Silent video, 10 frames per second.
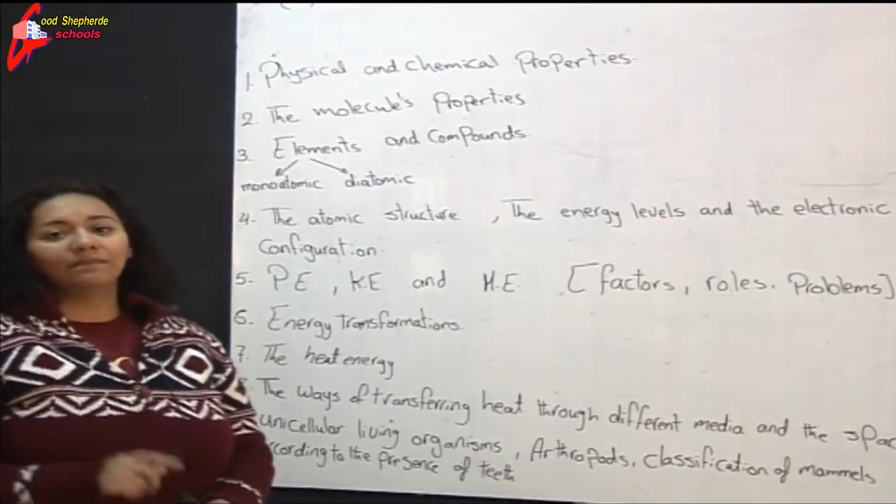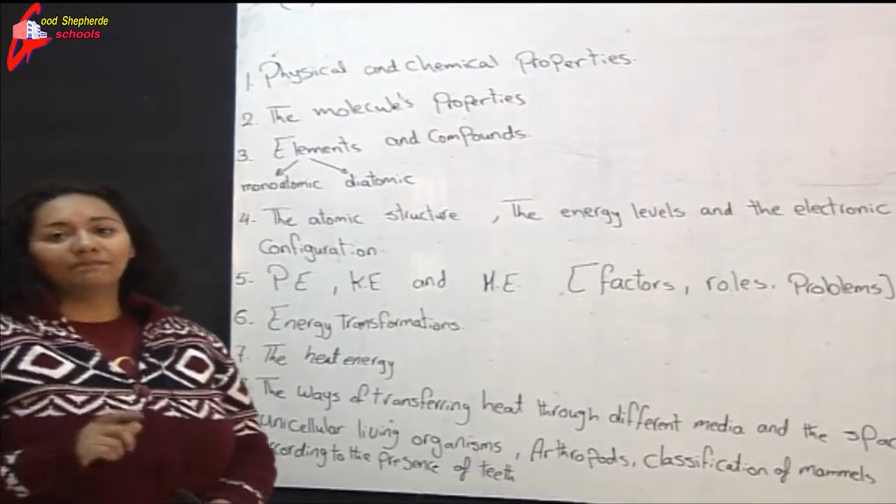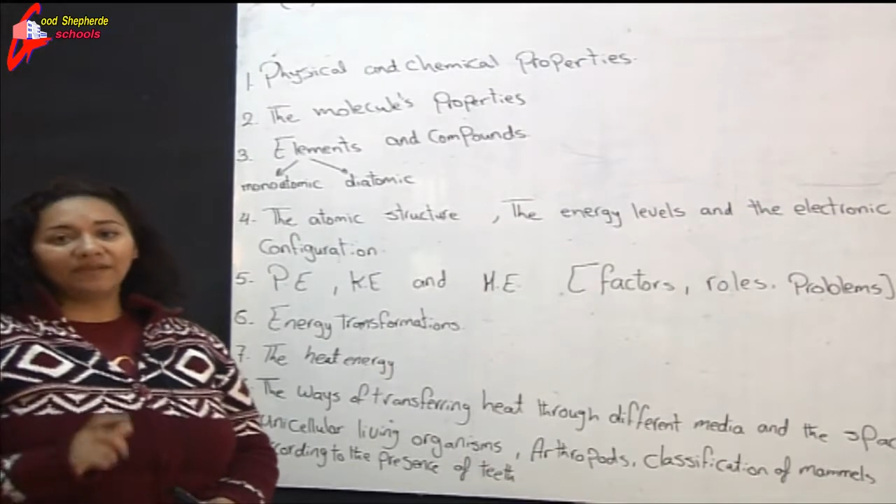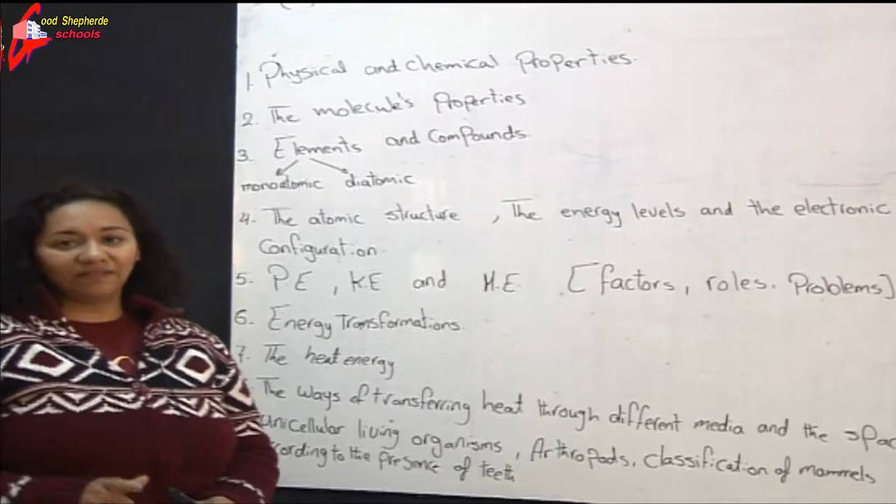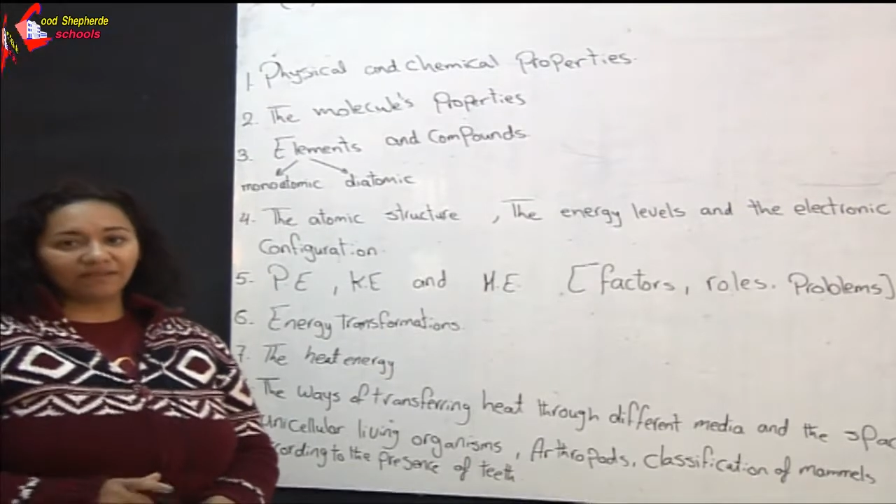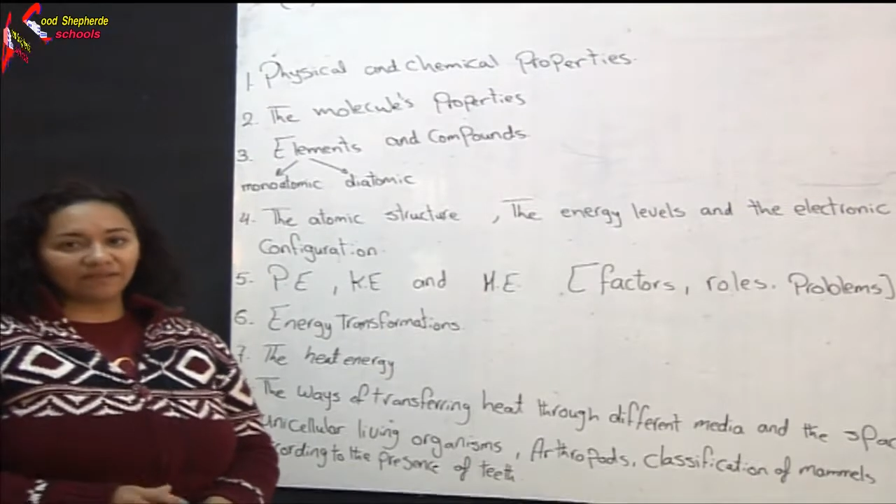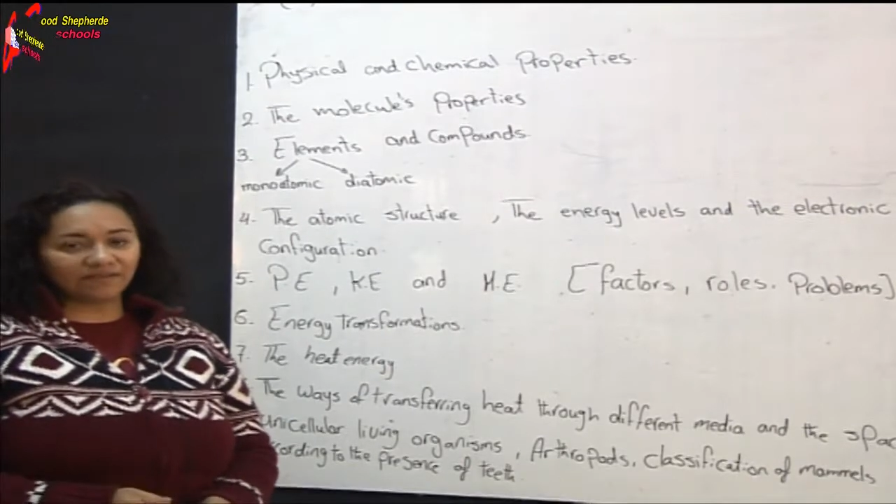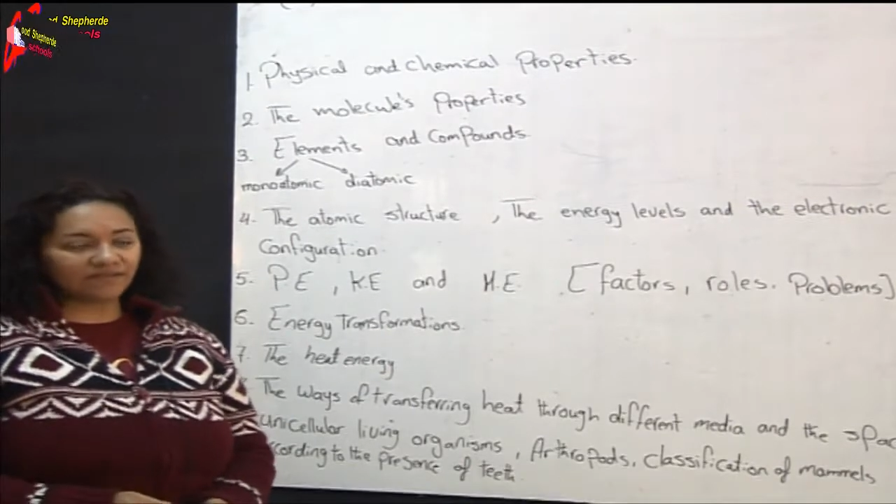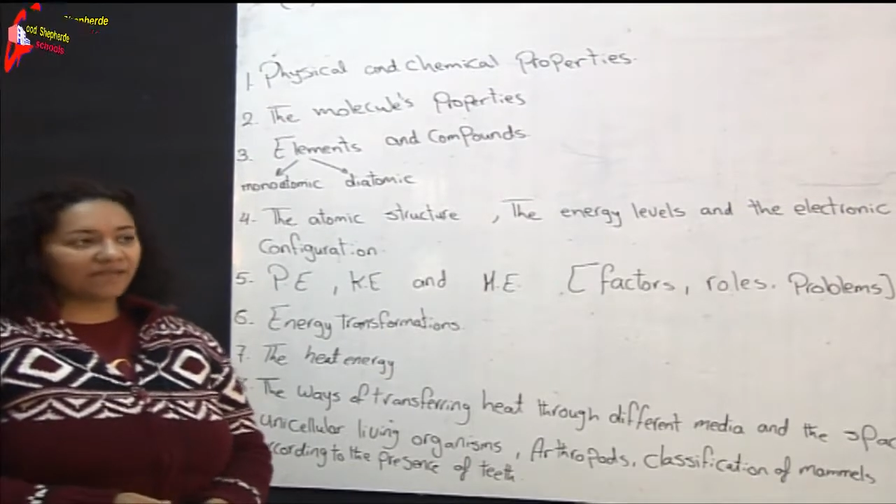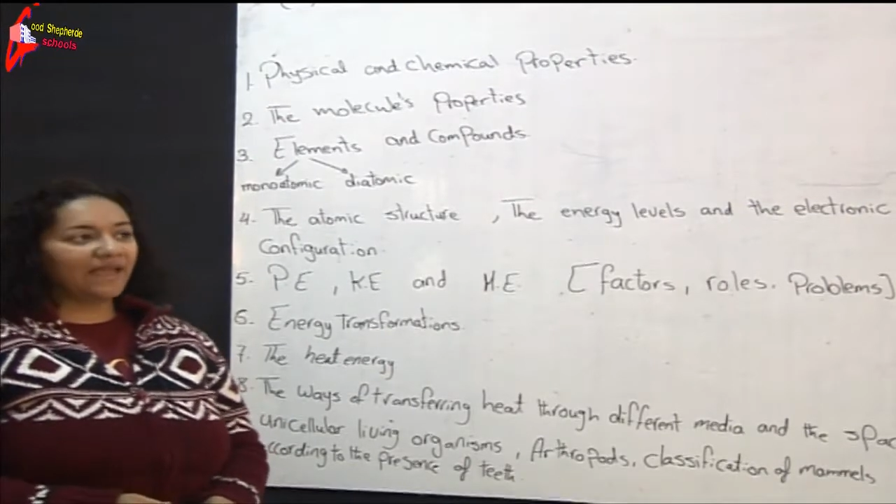
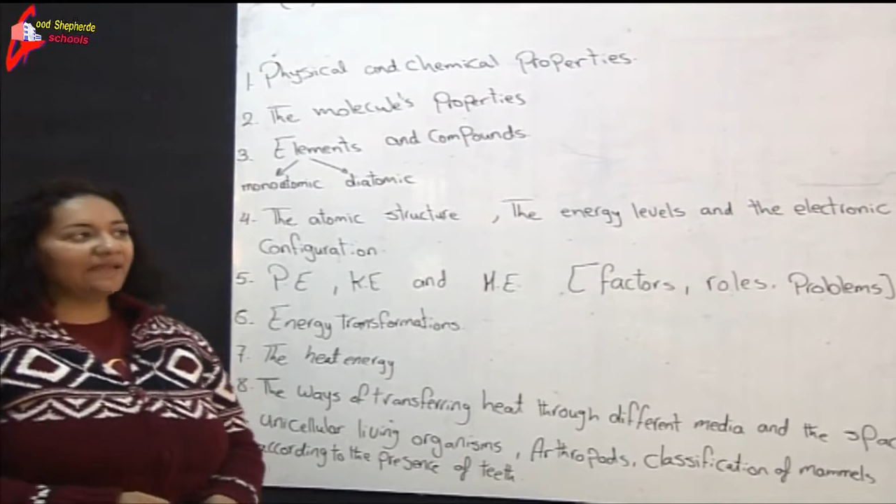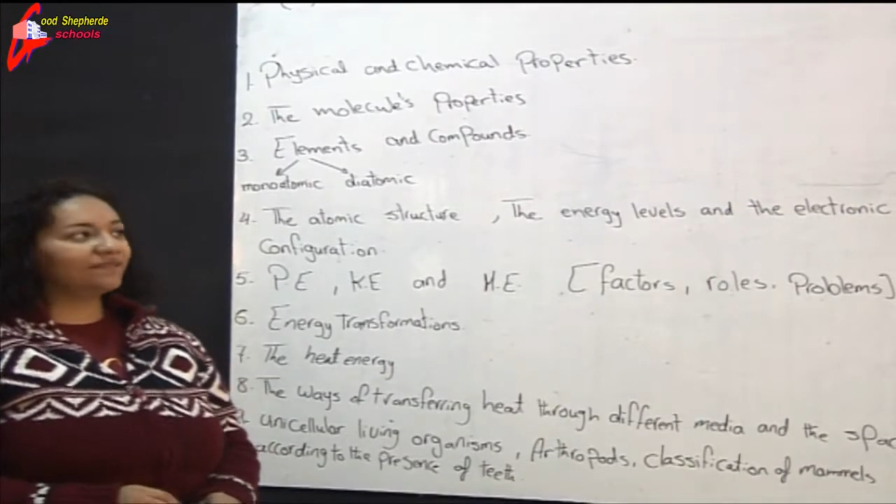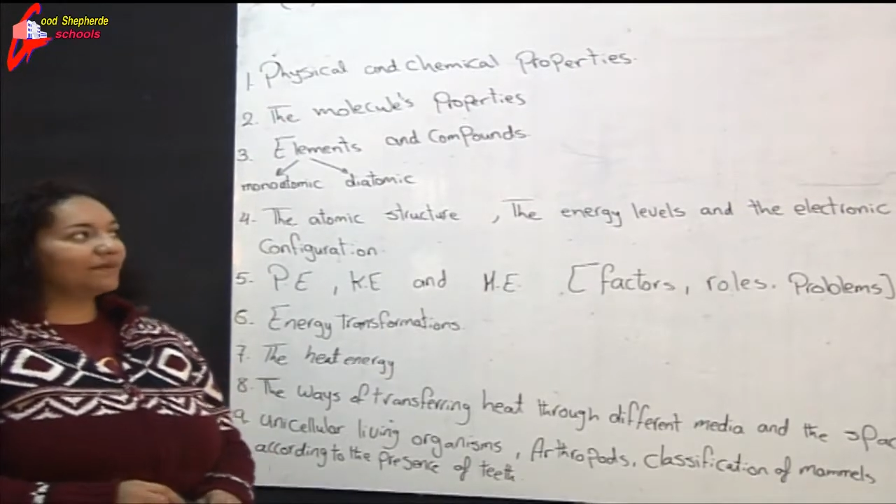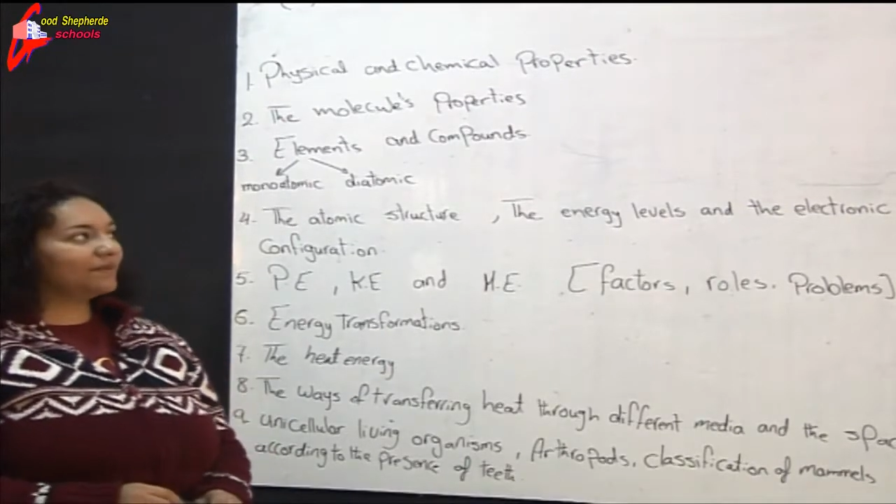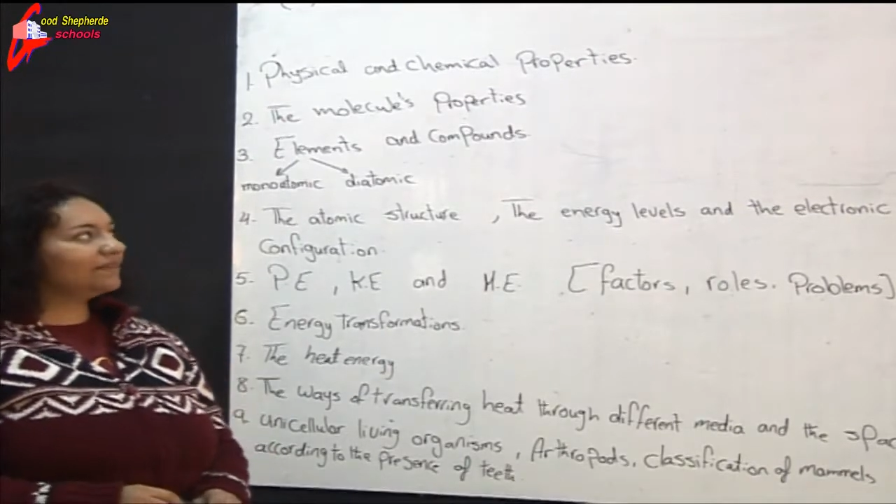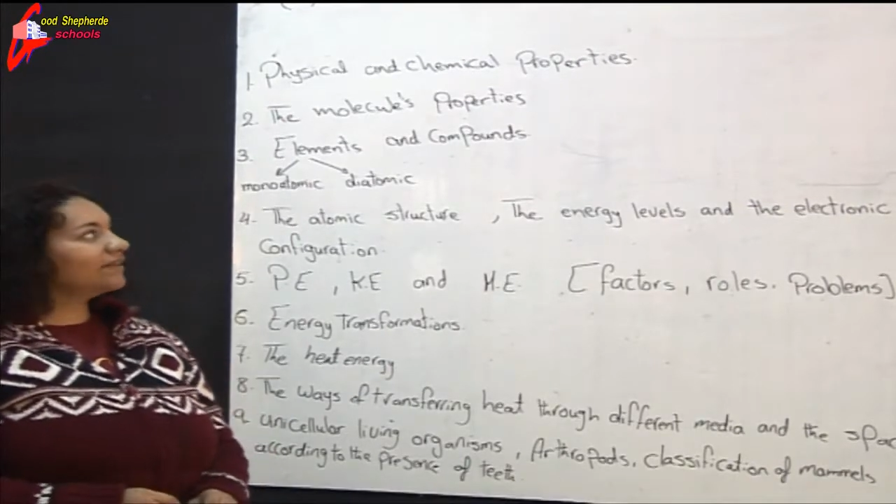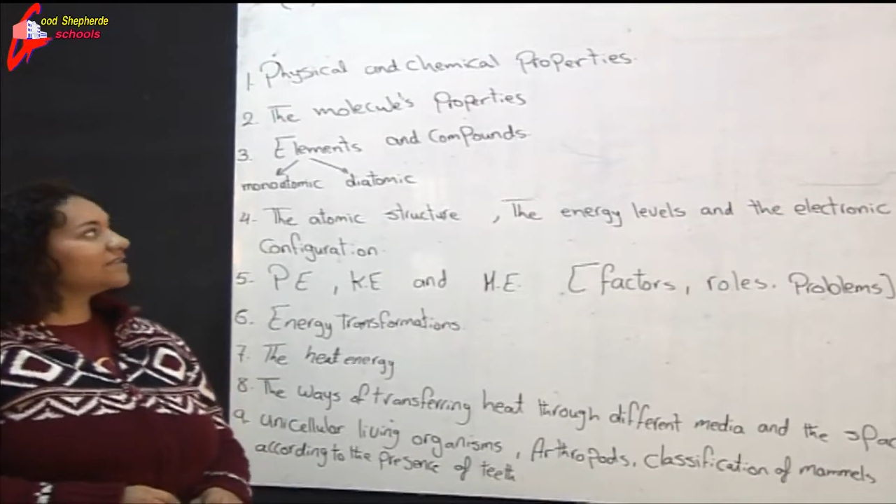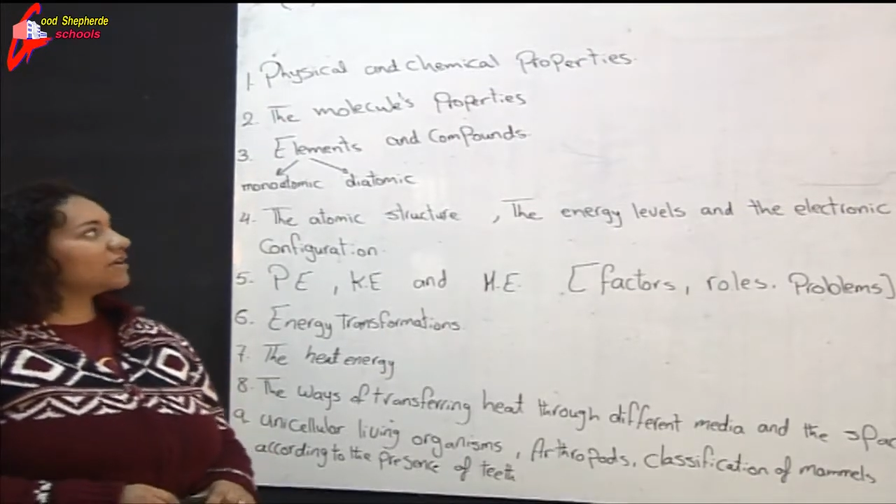metals, and the metals